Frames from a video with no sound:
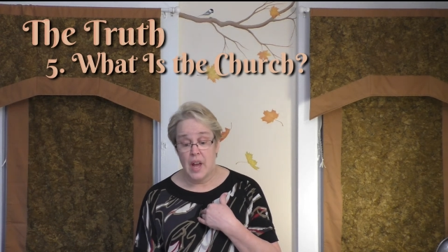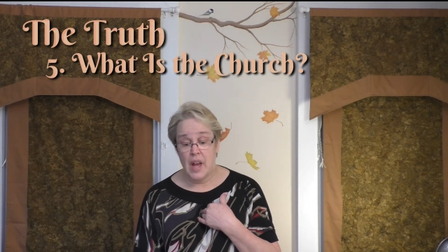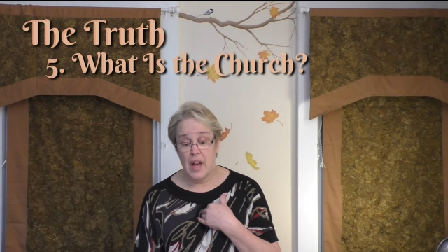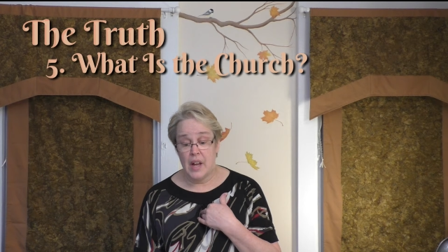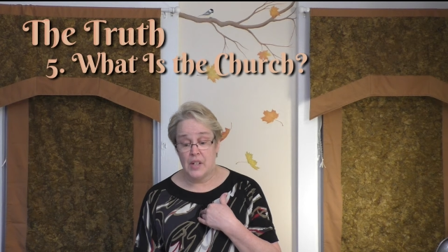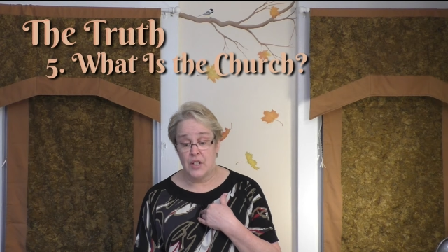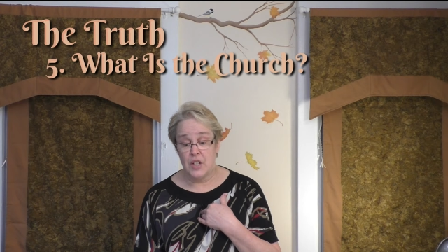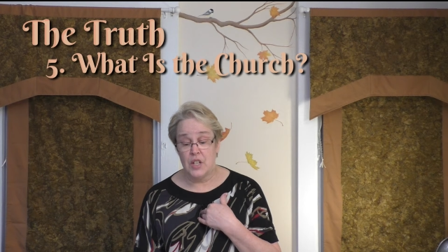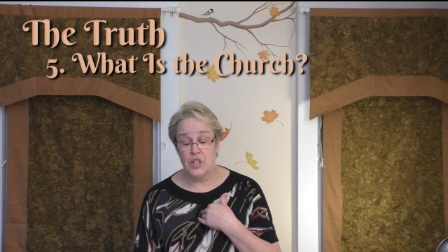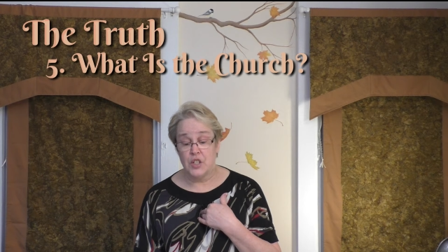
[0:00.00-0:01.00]
And
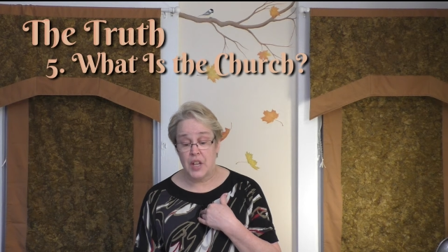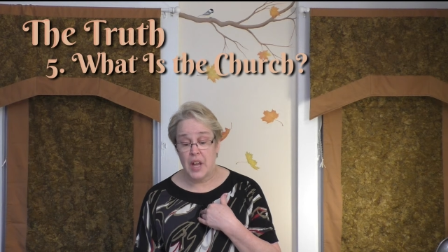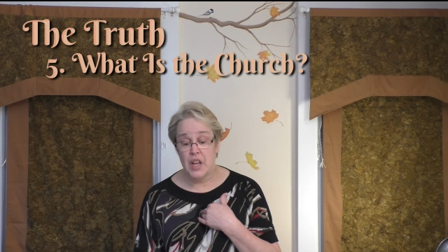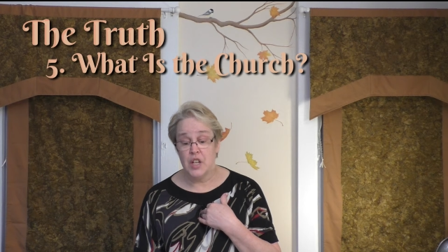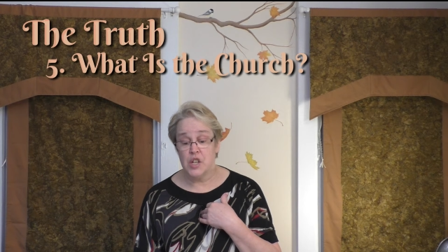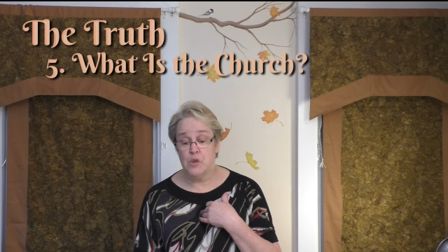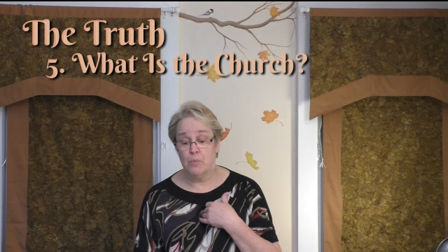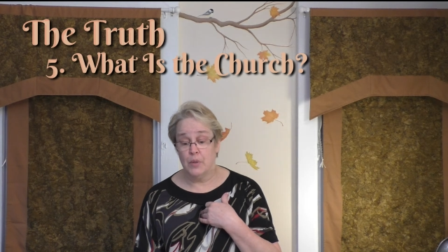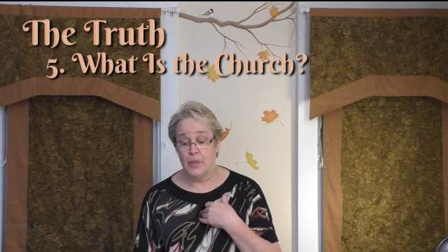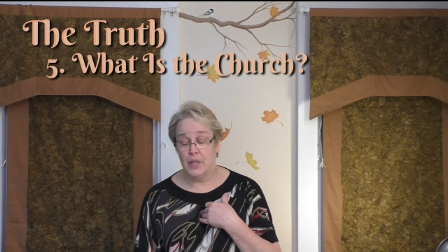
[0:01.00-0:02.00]
saying you
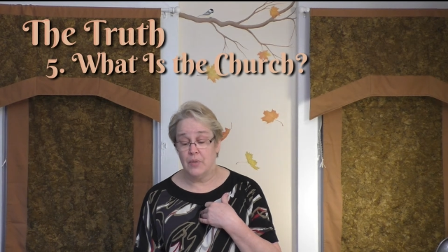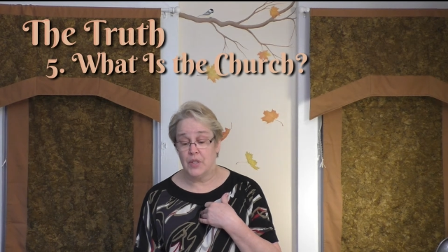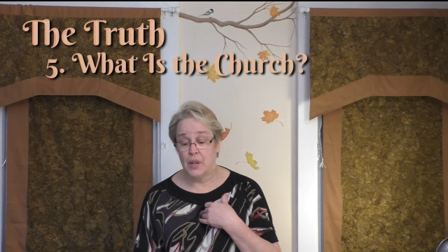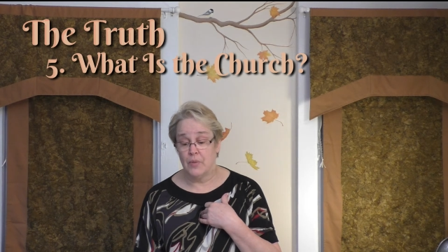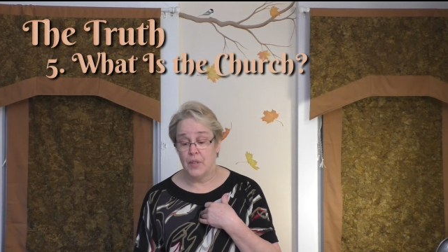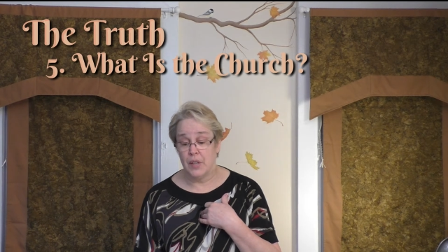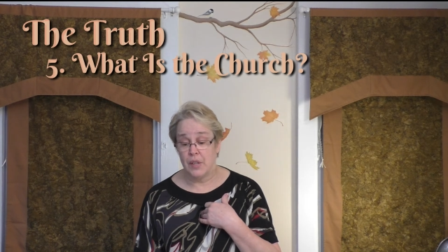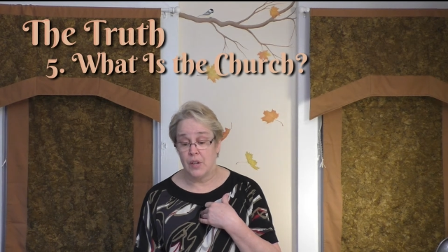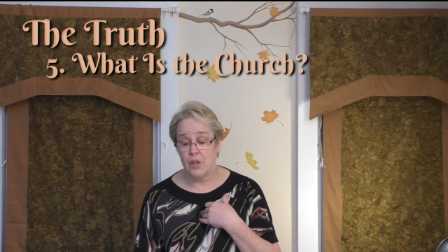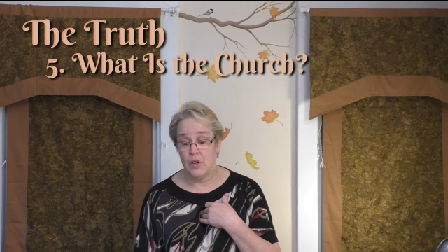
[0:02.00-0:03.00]
believe something
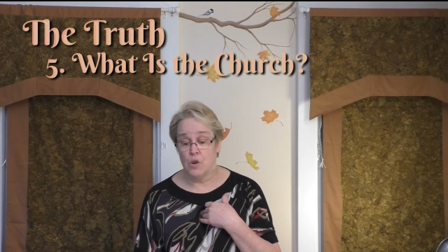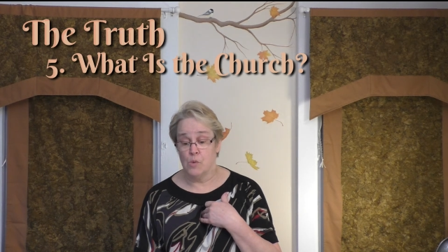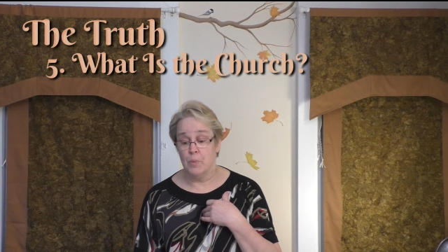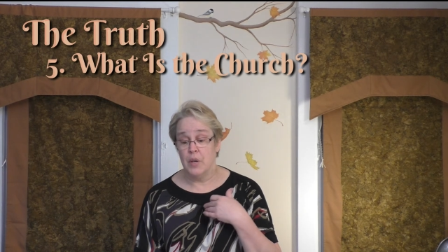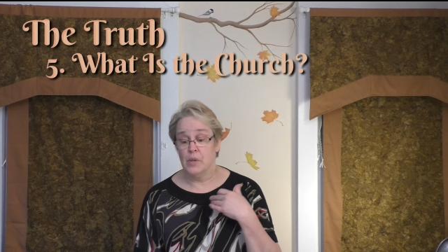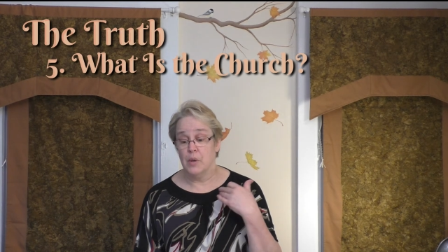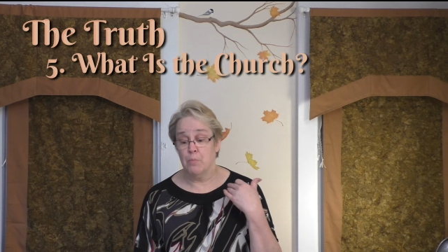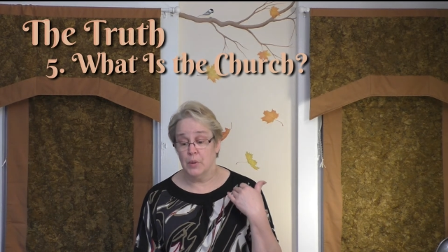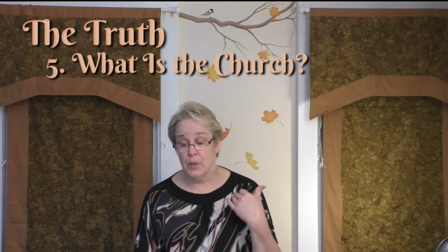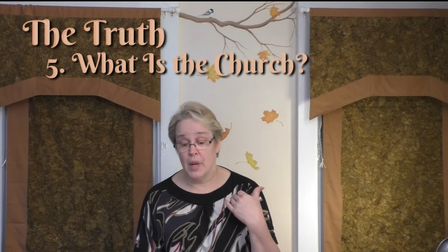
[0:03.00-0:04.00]
or merely
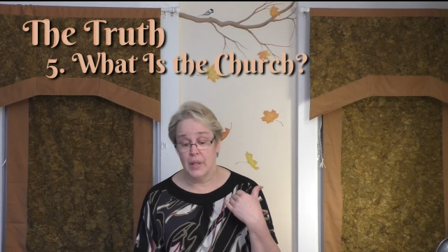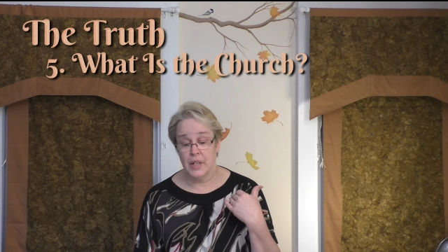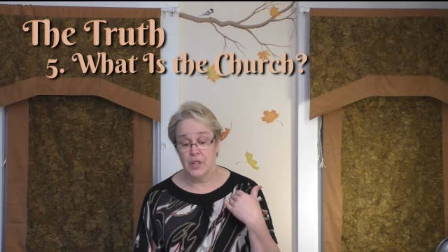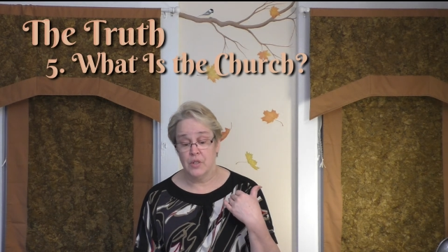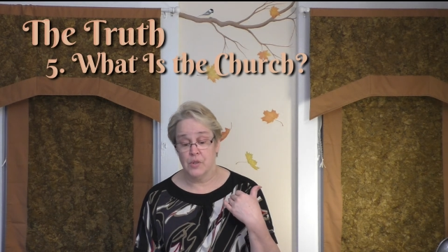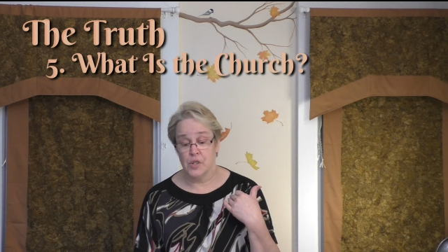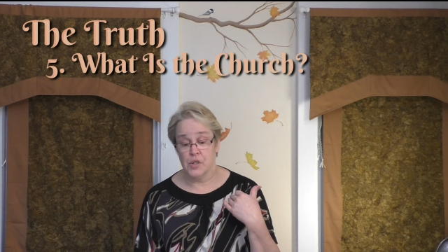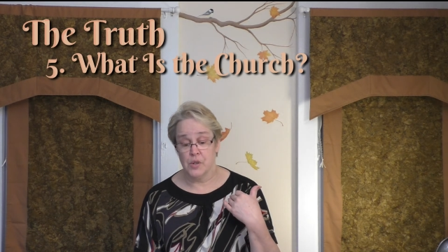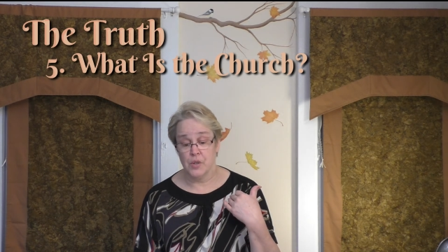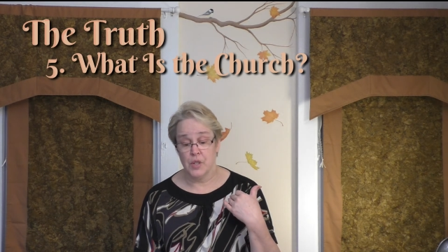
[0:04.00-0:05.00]
belonging to a
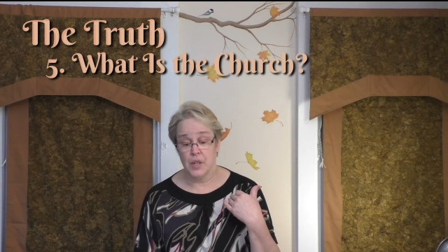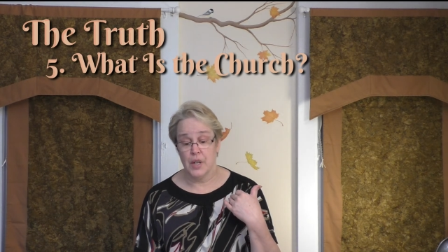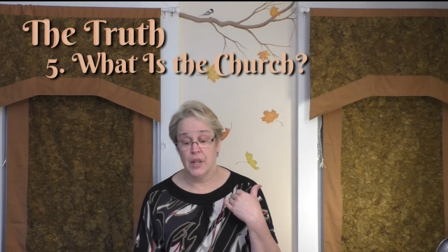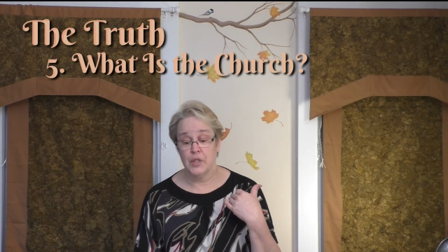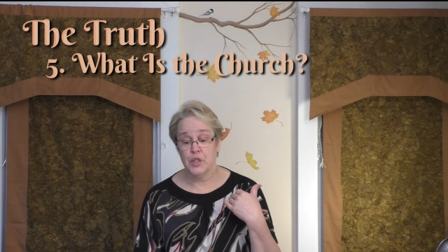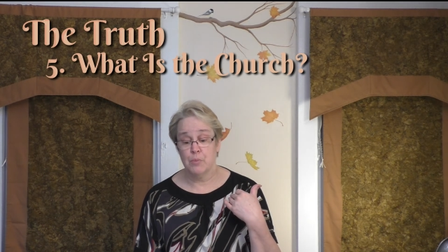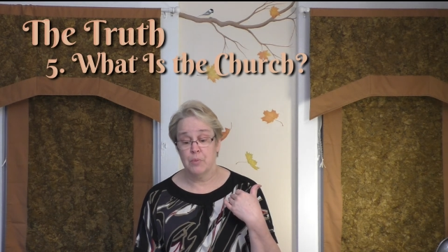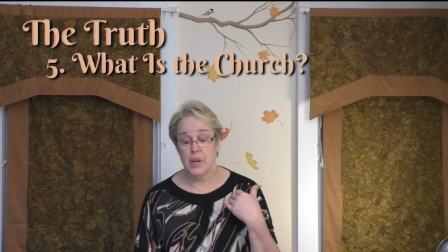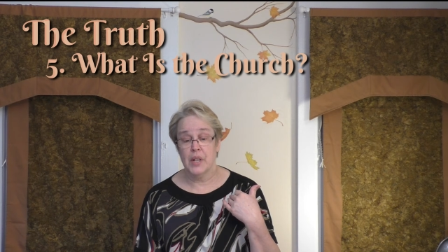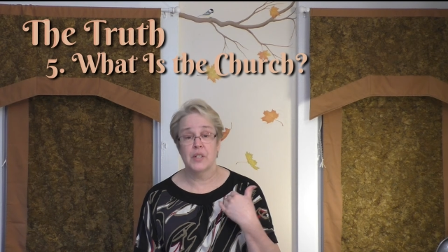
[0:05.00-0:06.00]
church,
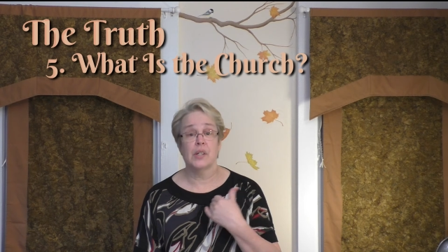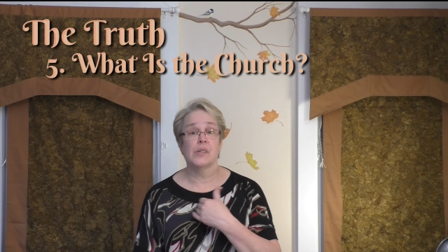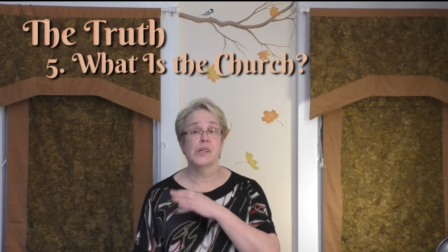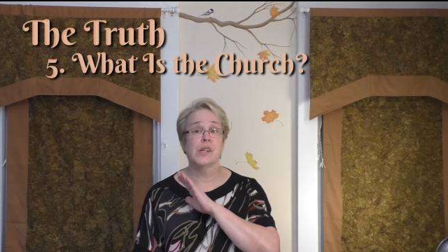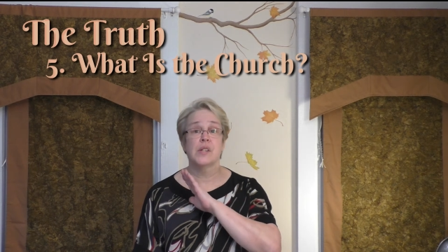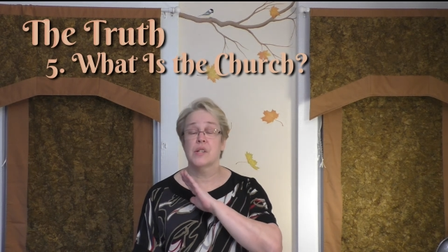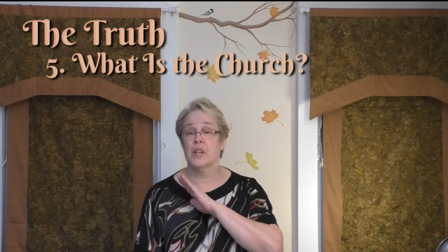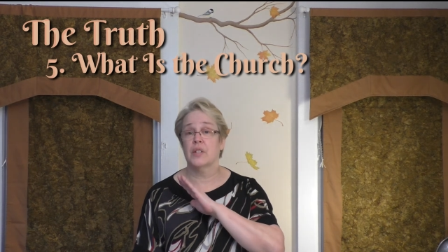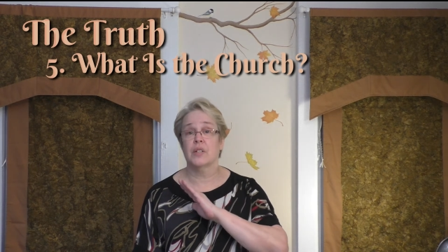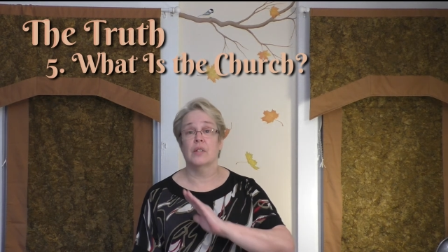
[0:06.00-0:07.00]
unsurprisingly,
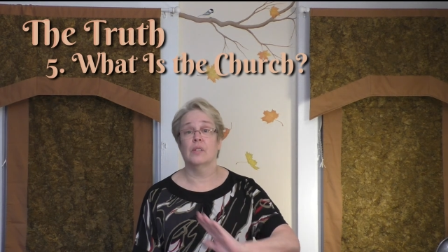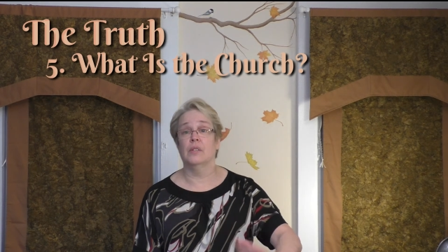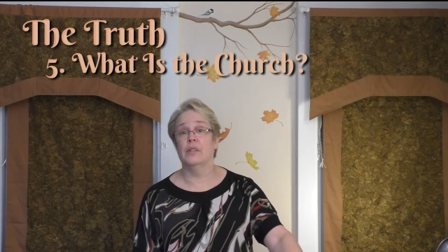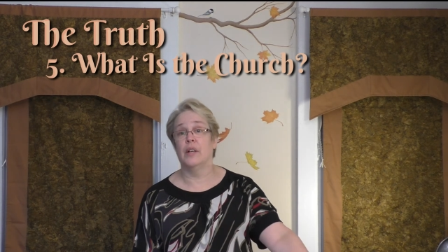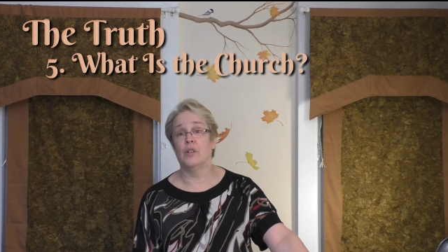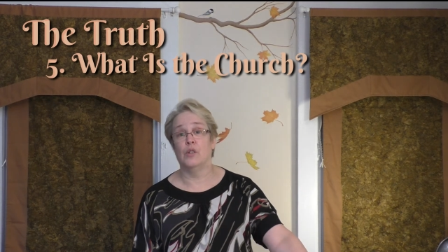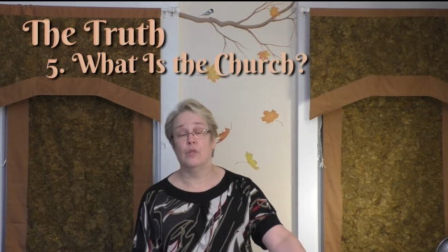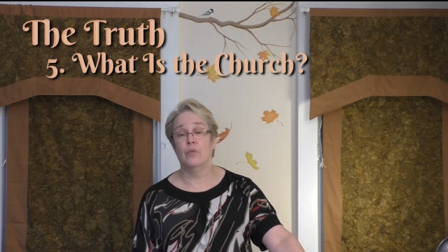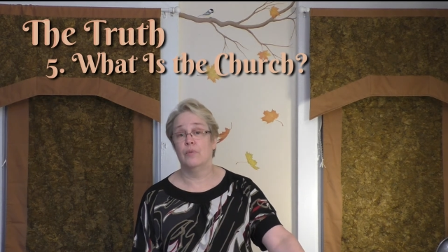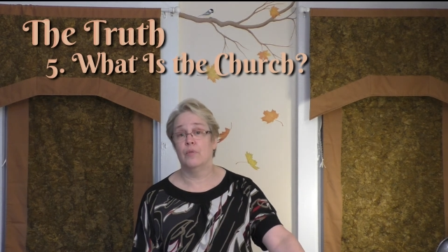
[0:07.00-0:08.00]
does little
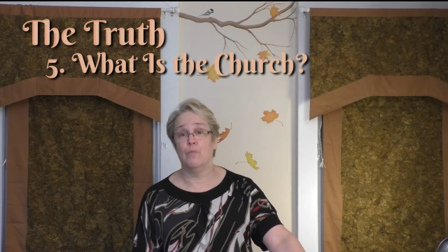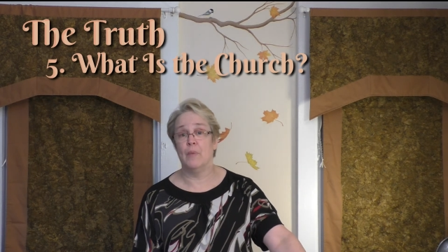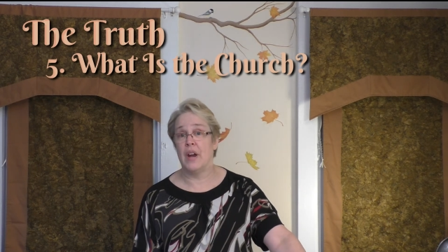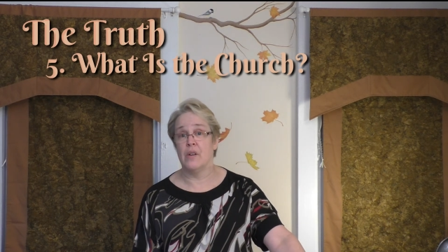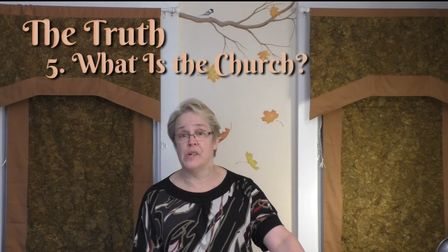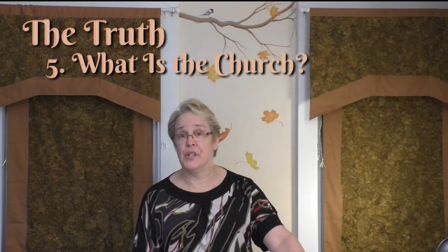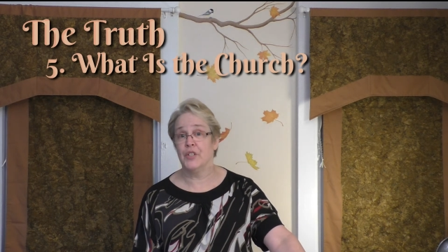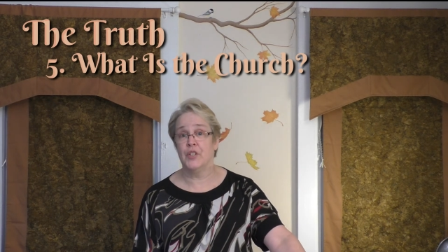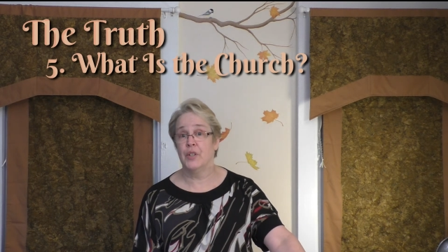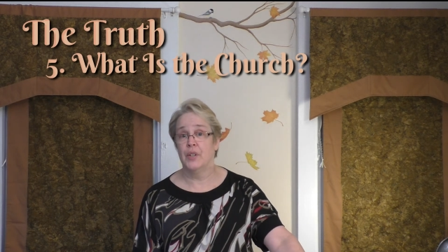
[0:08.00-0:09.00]
for
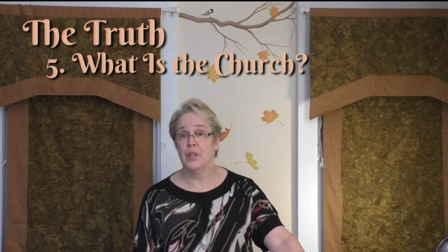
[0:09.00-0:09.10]
marriage.